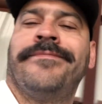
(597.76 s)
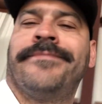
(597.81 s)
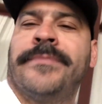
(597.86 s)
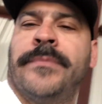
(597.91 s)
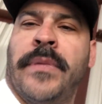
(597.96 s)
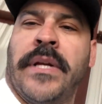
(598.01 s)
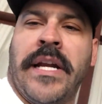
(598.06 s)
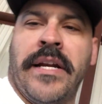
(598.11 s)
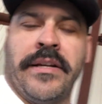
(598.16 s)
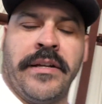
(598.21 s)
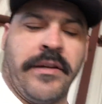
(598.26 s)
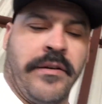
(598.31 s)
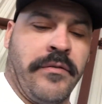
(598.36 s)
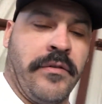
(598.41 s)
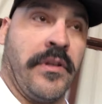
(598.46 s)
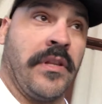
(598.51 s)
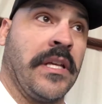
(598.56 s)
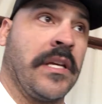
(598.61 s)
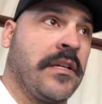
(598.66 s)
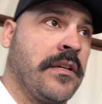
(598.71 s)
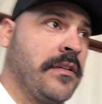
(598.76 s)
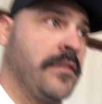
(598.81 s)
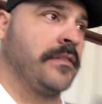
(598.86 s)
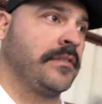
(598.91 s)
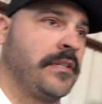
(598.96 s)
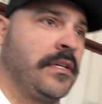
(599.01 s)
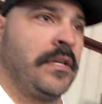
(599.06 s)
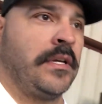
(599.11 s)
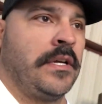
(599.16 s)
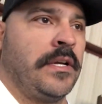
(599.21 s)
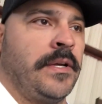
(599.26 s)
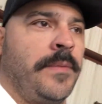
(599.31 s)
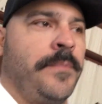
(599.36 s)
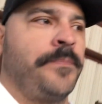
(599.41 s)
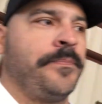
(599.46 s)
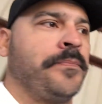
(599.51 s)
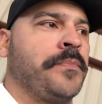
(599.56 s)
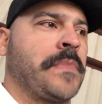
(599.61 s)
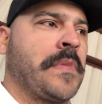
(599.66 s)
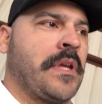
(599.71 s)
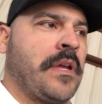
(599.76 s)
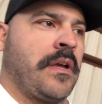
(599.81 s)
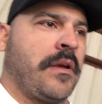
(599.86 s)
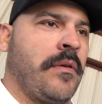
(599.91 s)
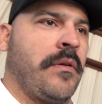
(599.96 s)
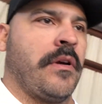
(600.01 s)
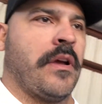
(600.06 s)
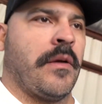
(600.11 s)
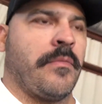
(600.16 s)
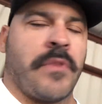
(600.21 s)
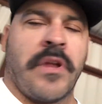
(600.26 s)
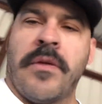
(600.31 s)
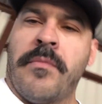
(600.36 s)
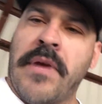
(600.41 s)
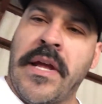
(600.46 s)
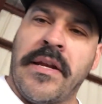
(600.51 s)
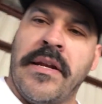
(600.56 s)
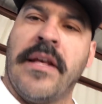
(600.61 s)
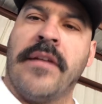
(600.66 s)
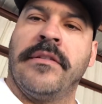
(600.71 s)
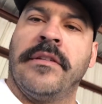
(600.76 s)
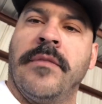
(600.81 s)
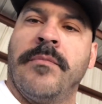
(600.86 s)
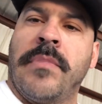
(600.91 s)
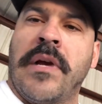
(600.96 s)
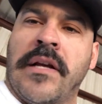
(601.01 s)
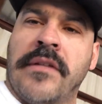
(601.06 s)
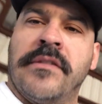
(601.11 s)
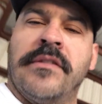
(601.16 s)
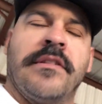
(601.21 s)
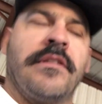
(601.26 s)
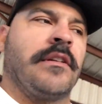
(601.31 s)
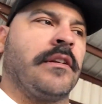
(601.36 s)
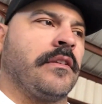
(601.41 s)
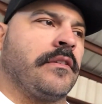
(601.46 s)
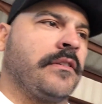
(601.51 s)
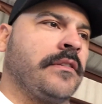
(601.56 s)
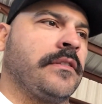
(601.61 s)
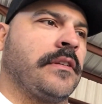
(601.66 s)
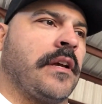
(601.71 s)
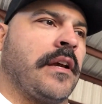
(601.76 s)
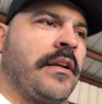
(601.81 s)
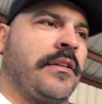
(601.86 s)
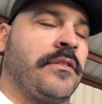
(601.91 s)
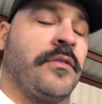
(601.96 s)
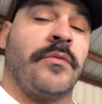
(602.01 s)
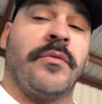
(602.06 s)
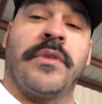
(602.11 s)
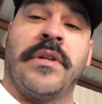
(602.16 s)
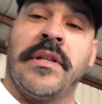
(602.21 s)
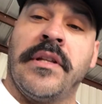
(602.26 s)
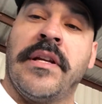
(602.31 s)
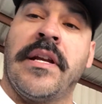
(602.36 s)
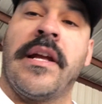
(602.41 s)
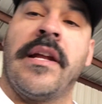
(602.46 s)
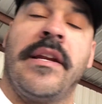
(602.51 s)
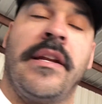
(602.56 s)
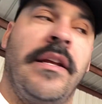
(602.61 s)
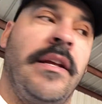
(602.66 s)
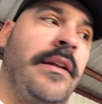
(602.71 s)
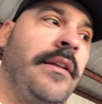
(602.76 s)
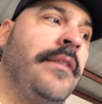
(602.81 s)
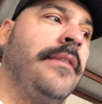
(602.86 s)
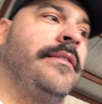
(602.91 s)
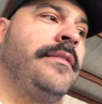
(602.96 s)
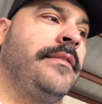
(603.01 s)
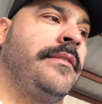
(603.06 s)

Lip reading: but I didn't really, because I'm gonna make nesting boxes on the other side. So really I need